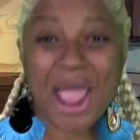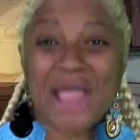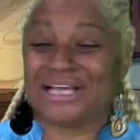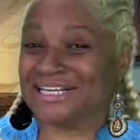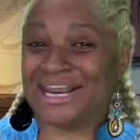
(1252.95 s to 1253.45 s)

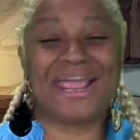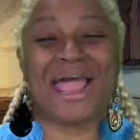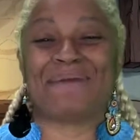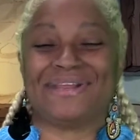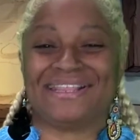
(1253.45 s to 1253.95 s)
Because it ain't
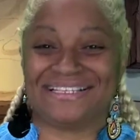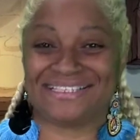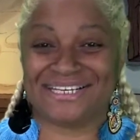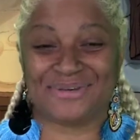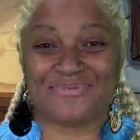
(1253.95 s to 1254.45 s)
happening this
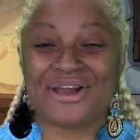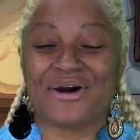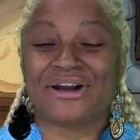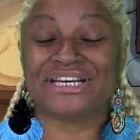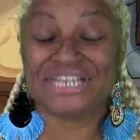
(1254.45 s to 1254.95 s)
season. We
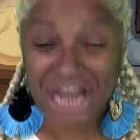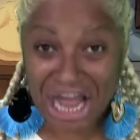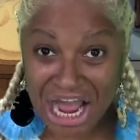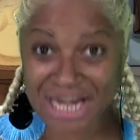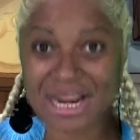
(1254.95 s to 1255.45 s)
are
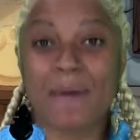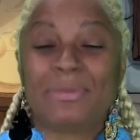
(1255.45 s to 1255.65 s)
done.